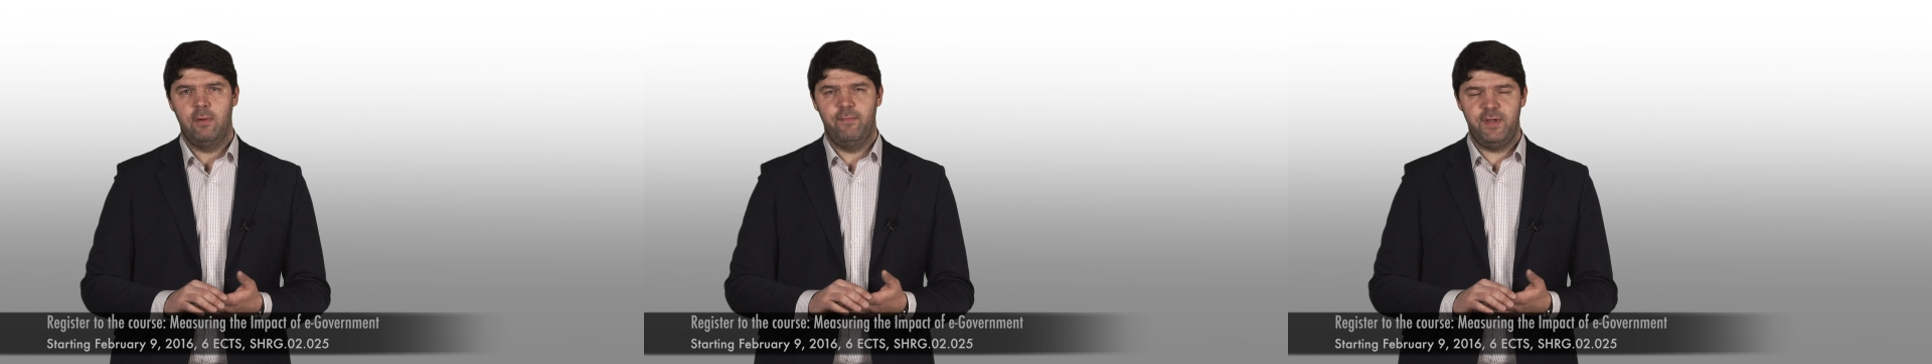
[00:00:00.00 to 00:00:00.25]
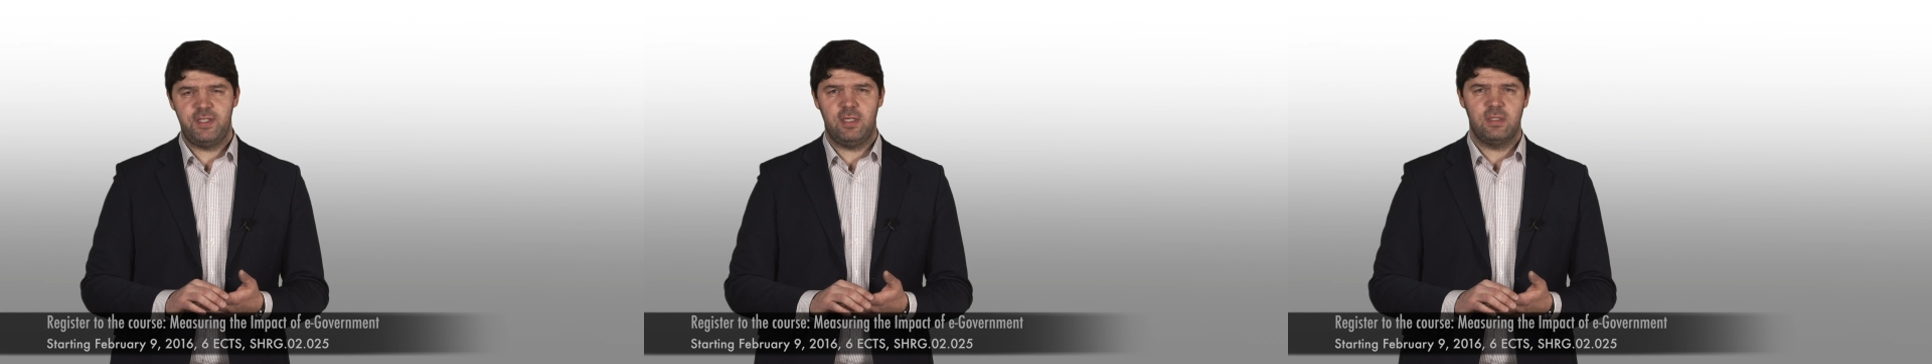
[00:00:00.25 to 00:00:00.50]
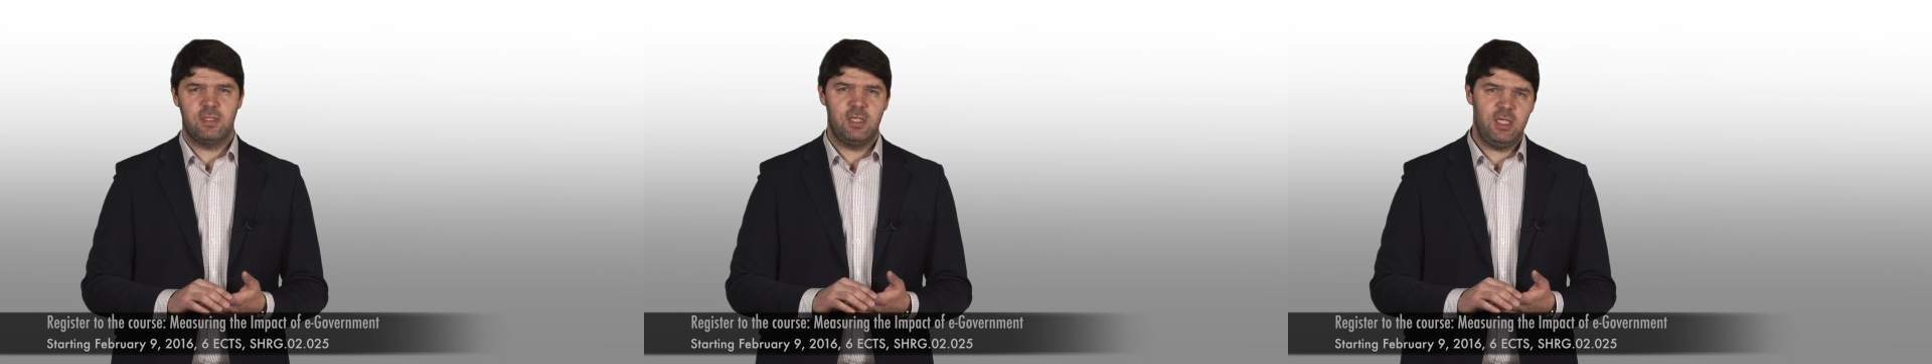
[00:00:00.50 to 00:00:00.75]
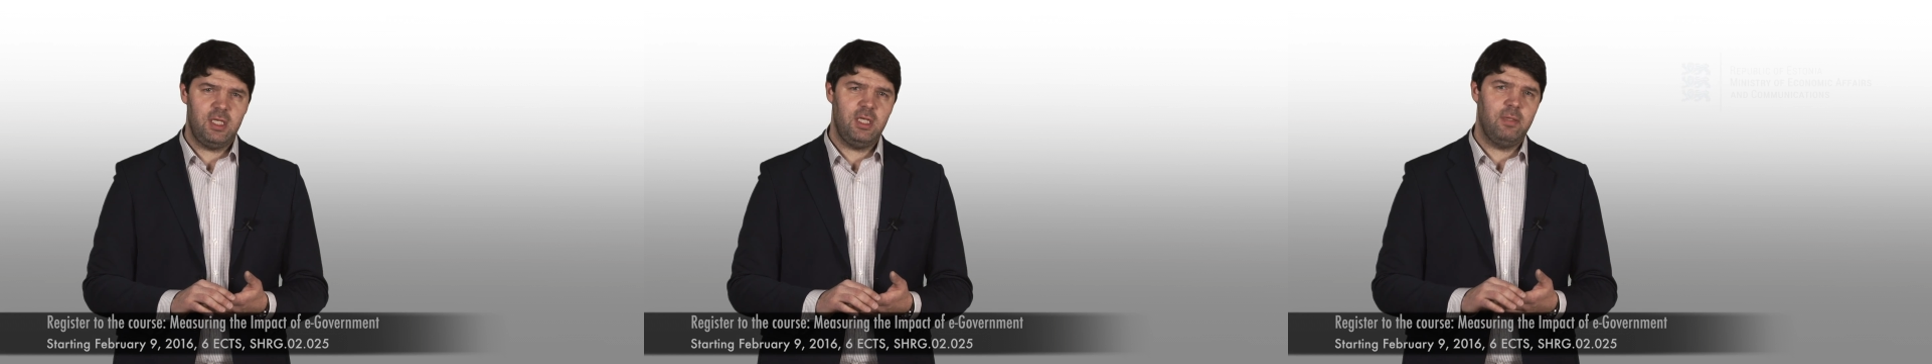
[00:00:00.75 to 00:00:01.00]
visit
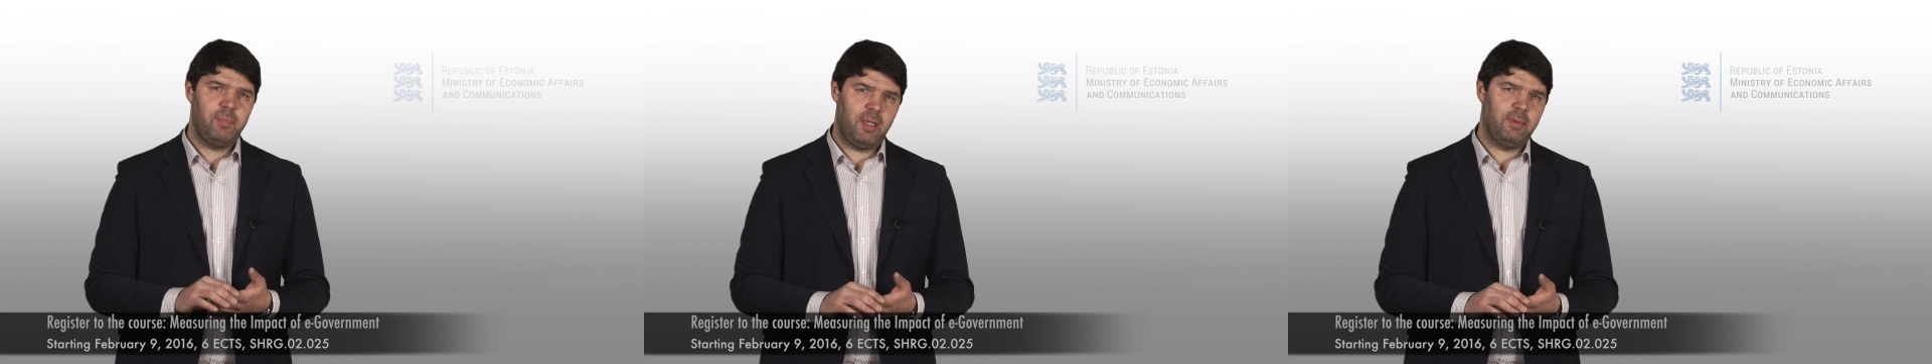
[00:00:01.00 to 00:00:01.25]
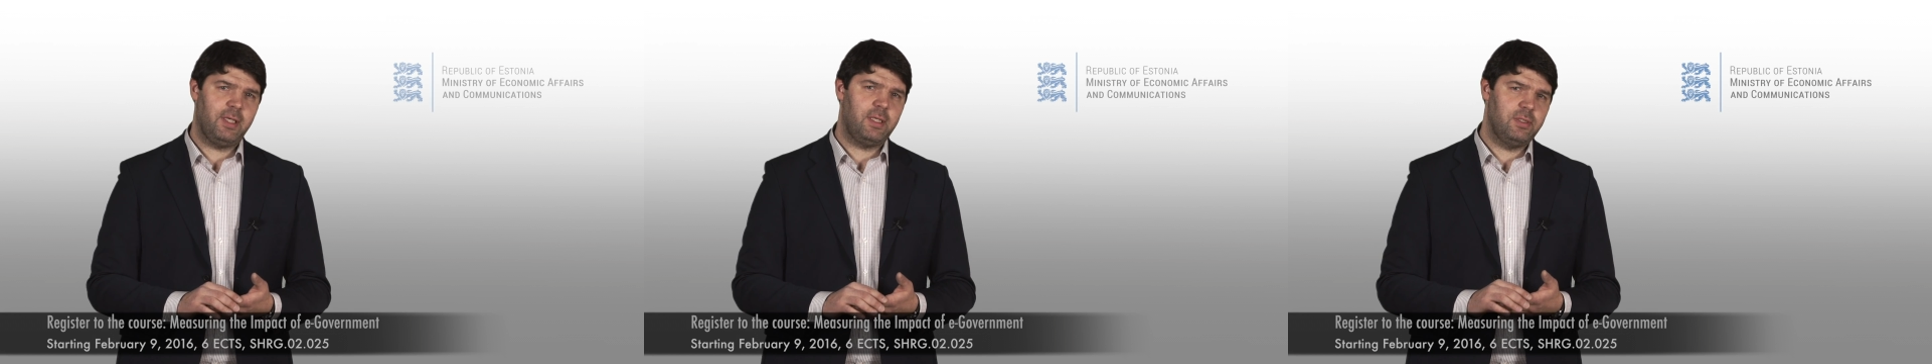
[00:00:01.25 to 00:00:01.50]
key public